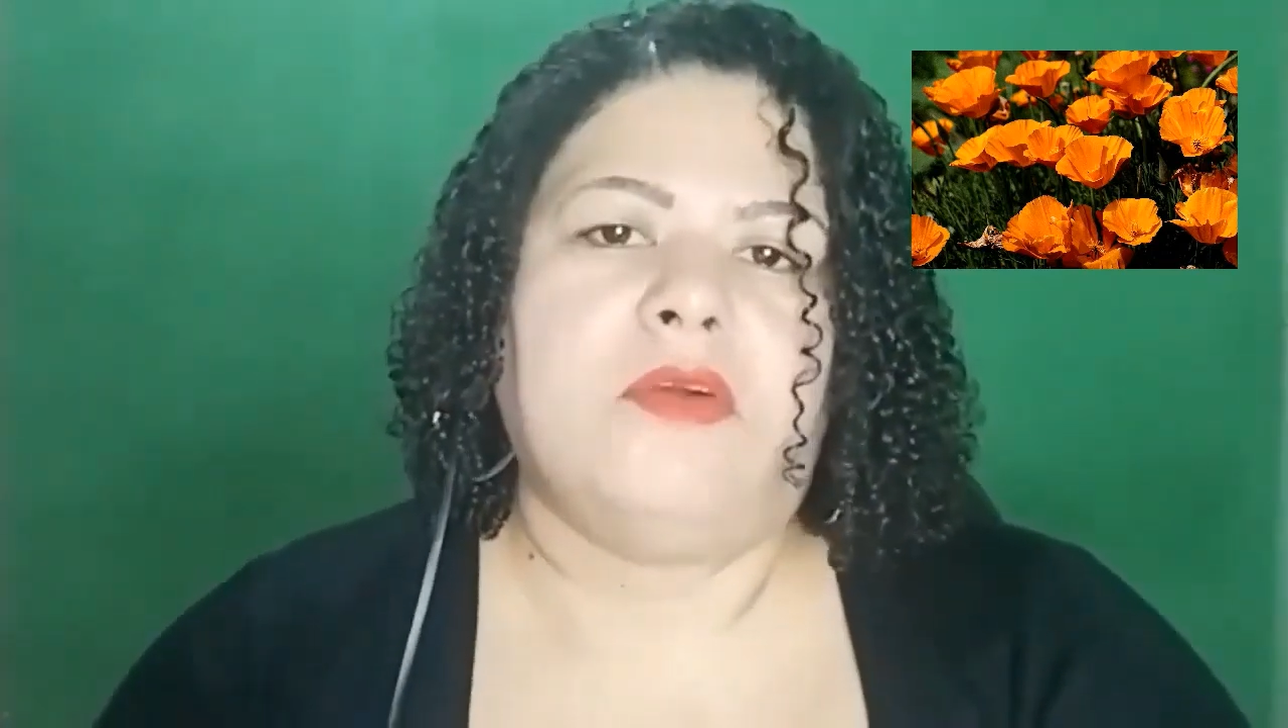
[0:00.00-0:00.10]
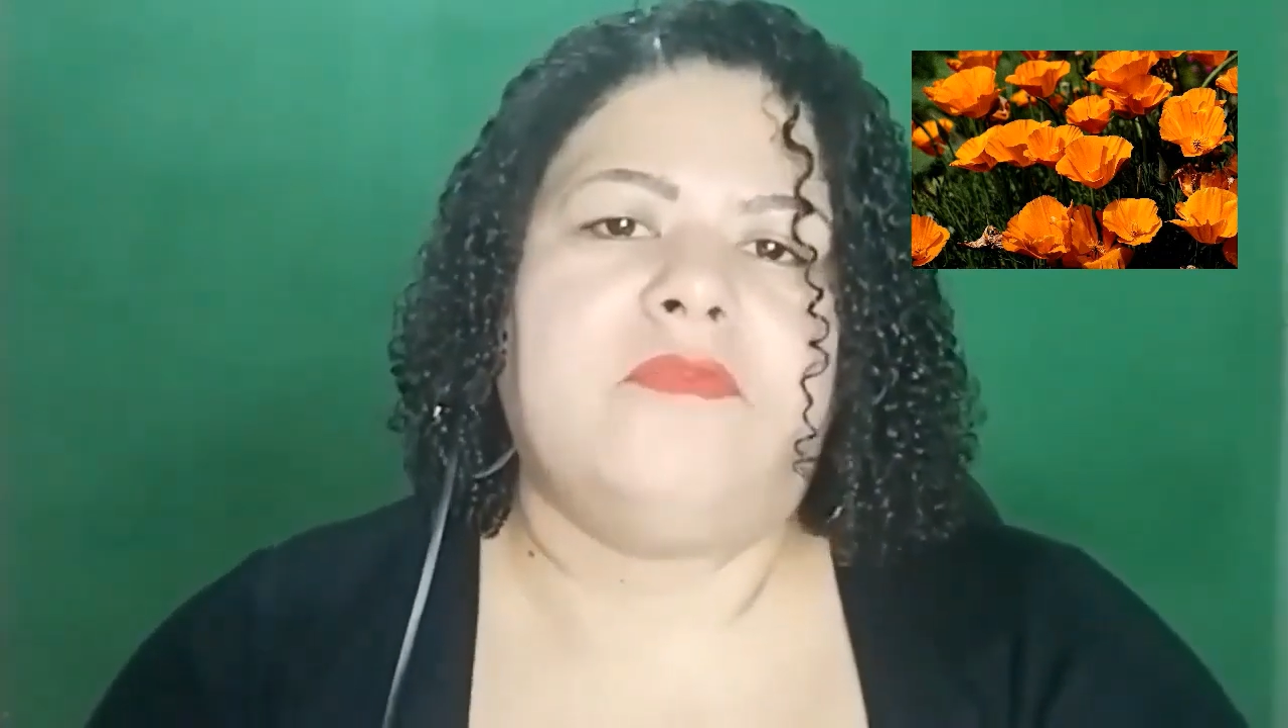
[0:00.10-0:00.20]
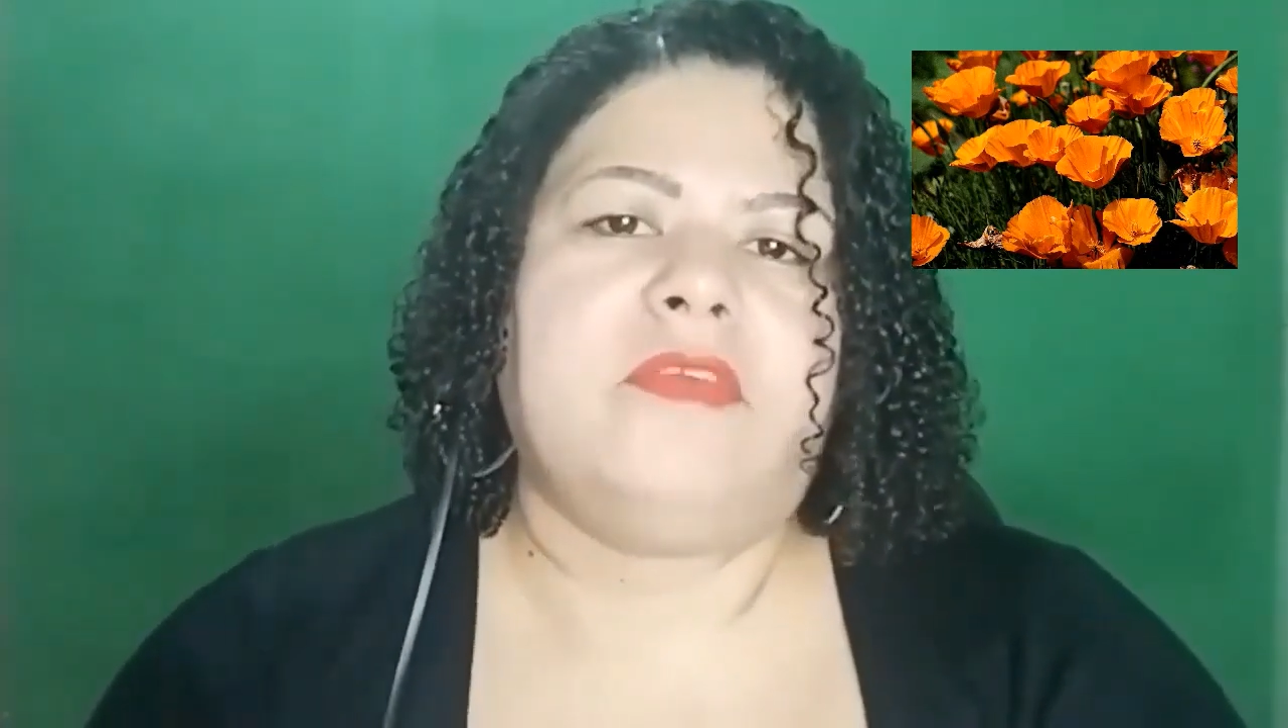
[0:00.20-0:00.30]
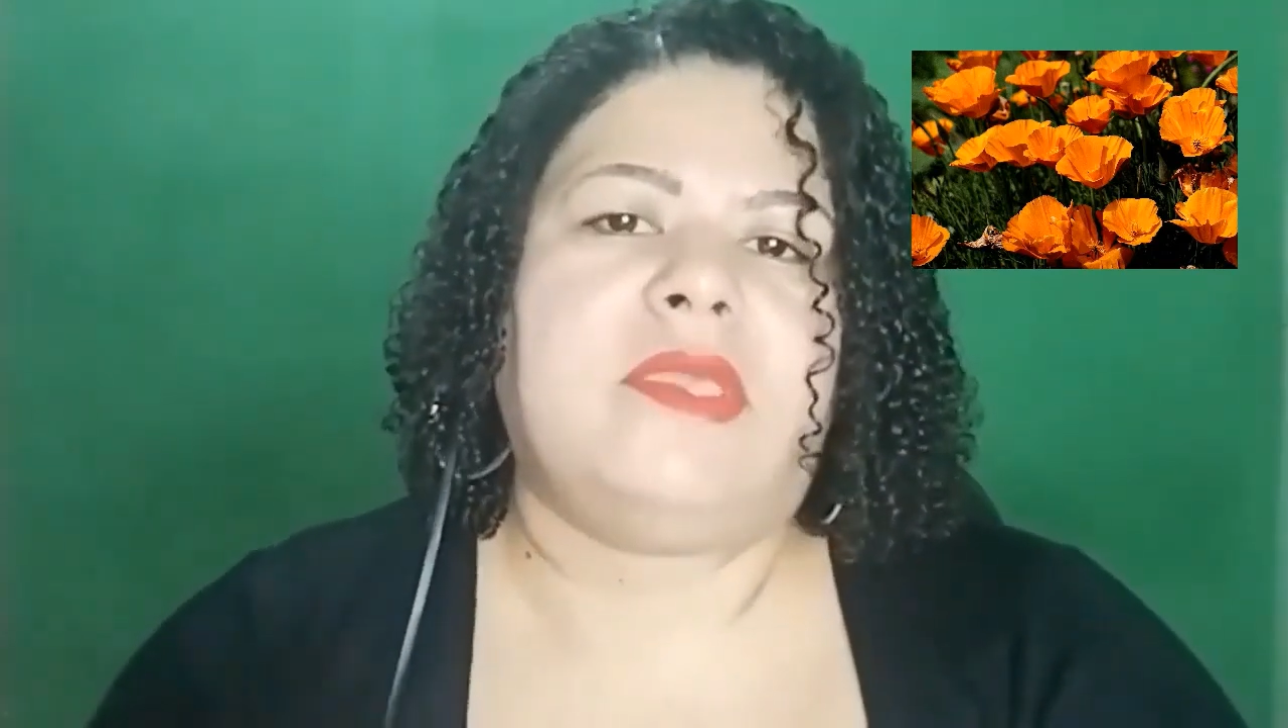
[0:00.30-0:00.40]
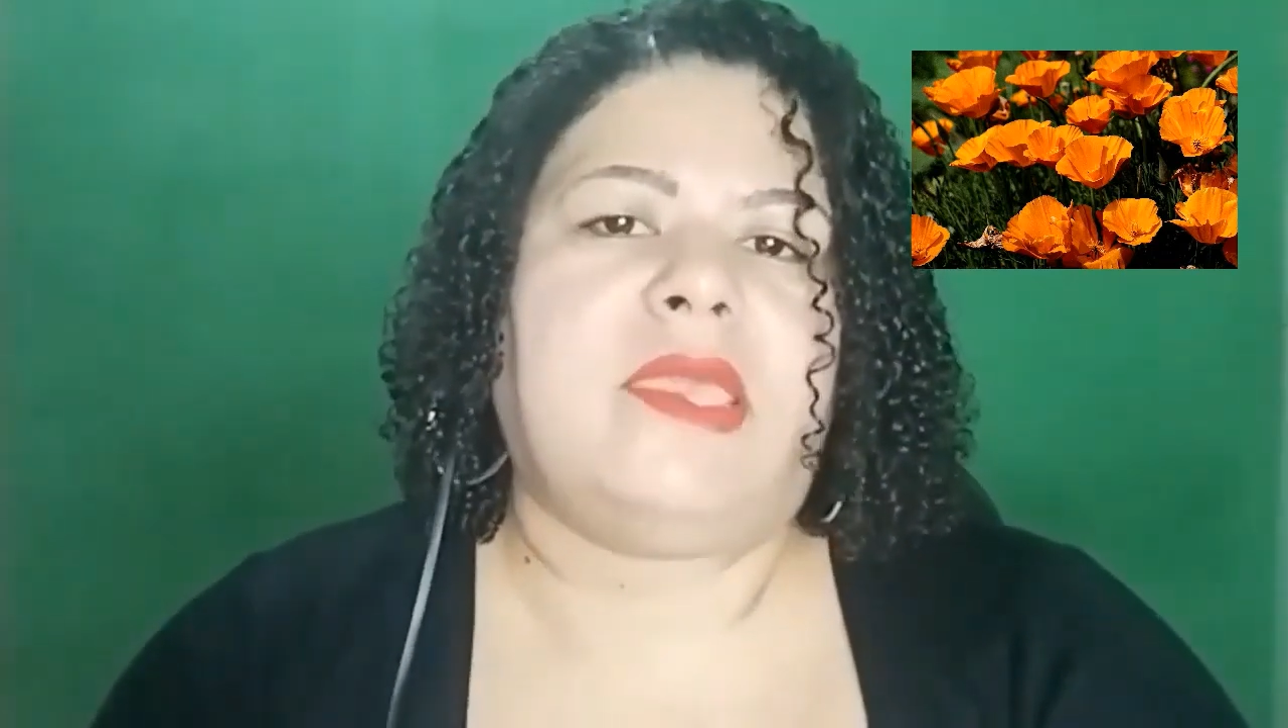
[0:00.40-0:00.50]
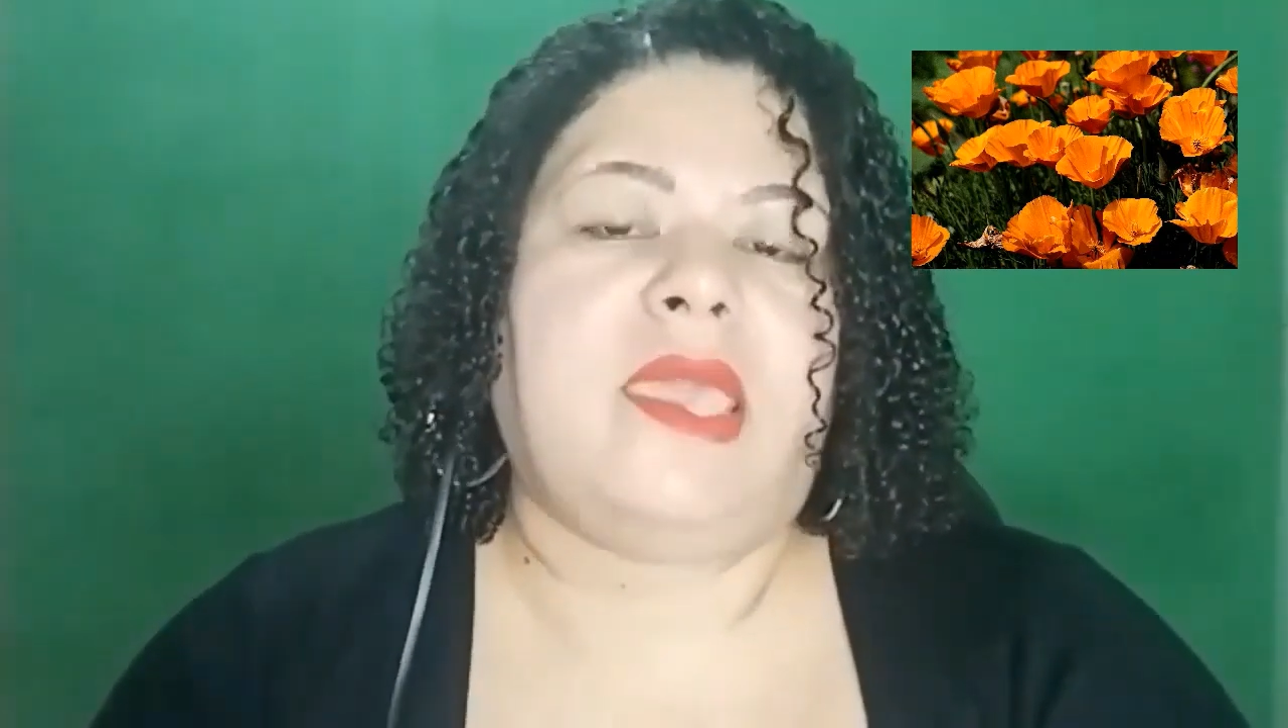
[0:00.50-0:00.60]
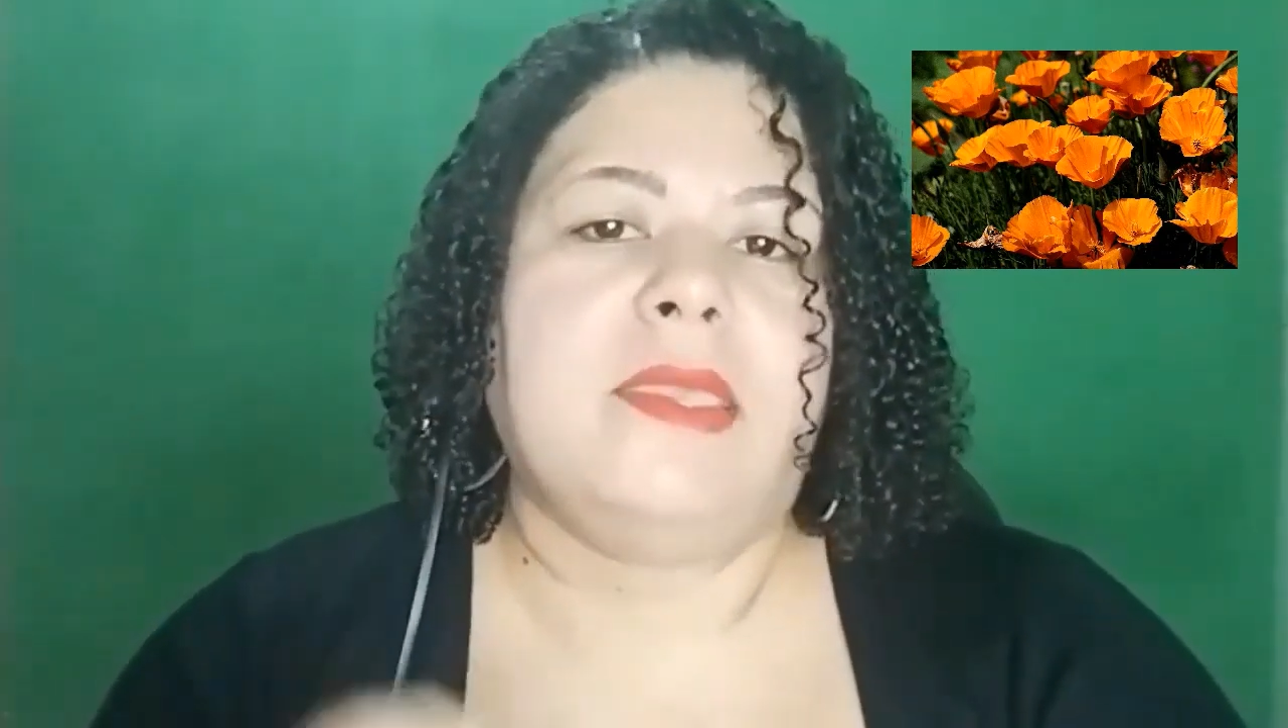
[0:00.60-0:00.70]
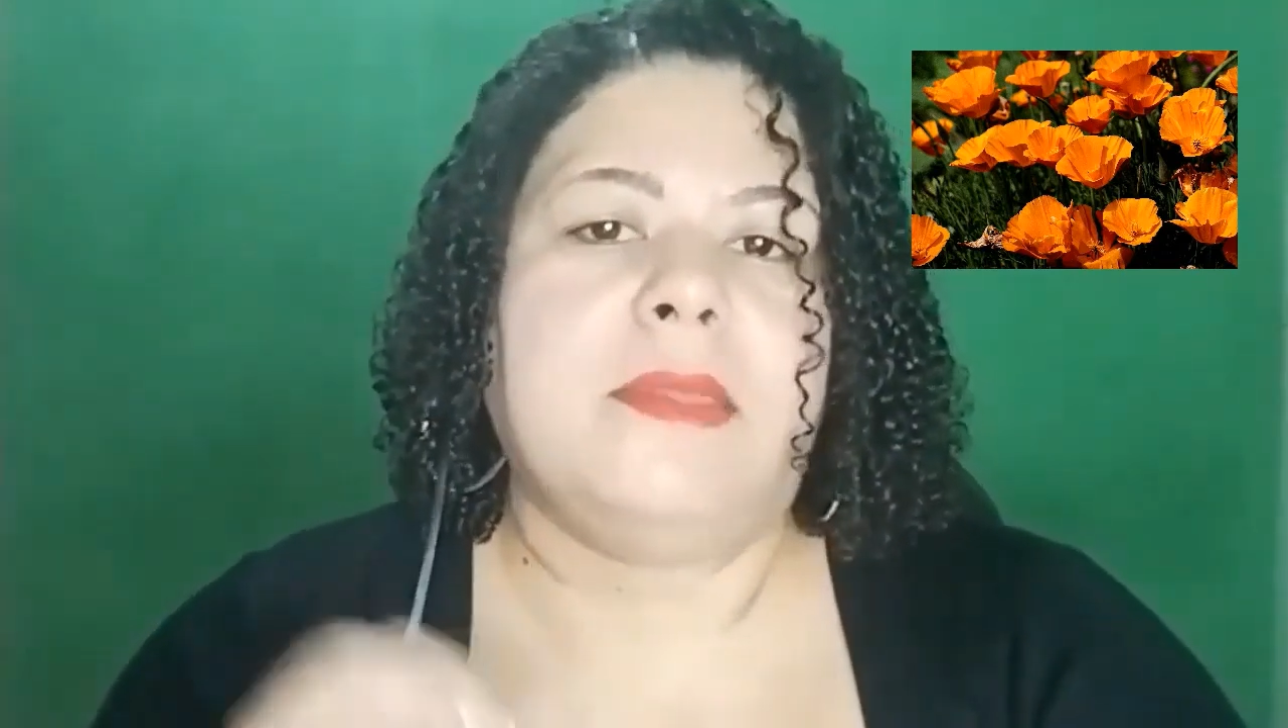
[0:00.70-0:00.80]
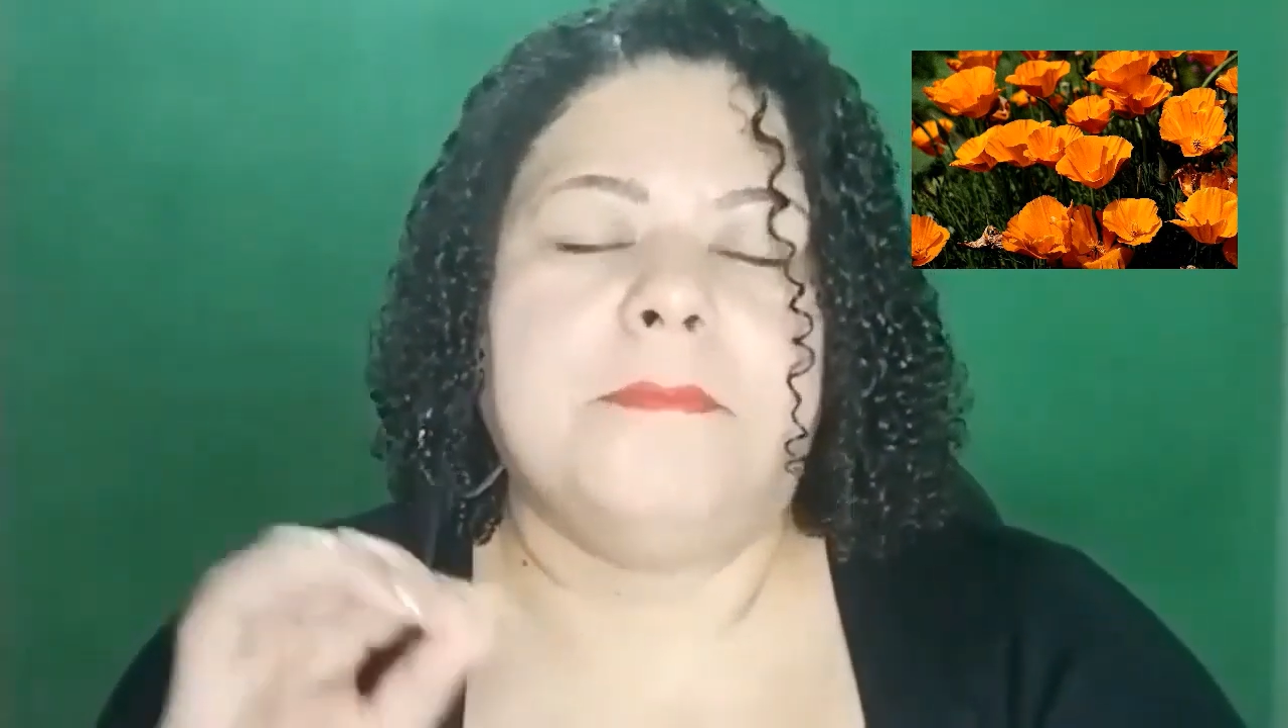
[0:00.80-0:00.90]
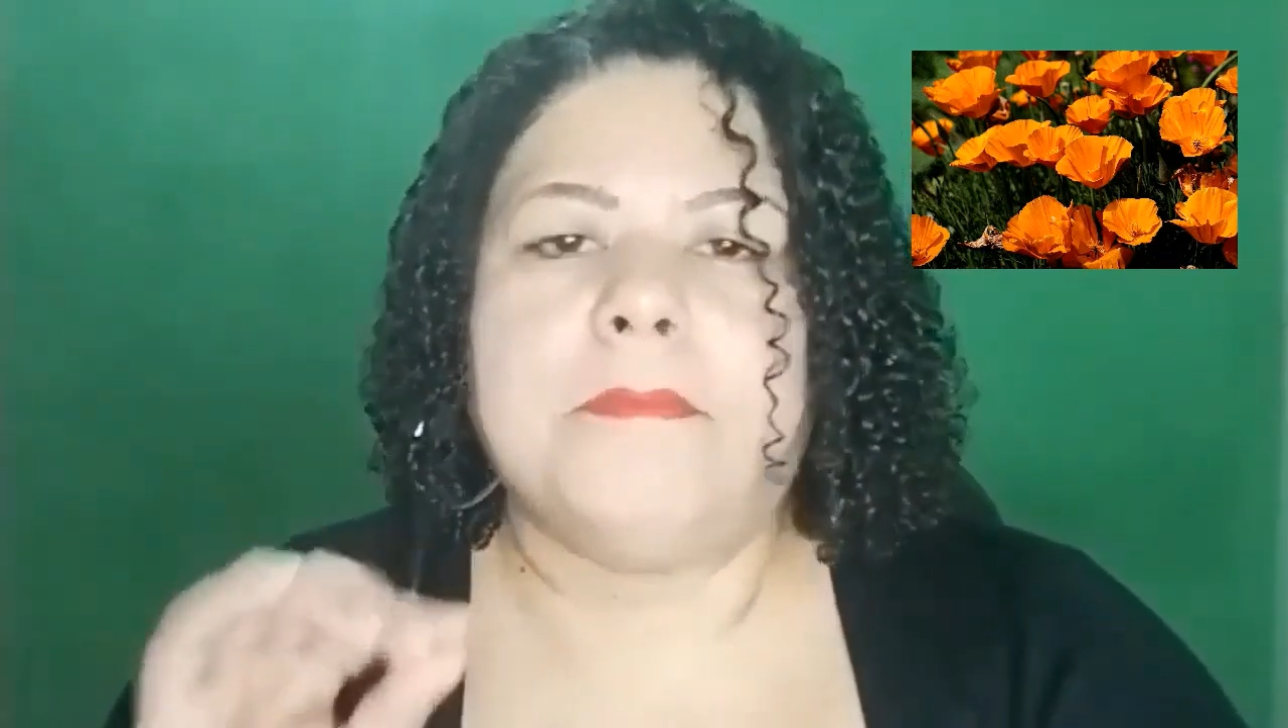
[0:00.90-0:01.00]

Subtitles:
first tea,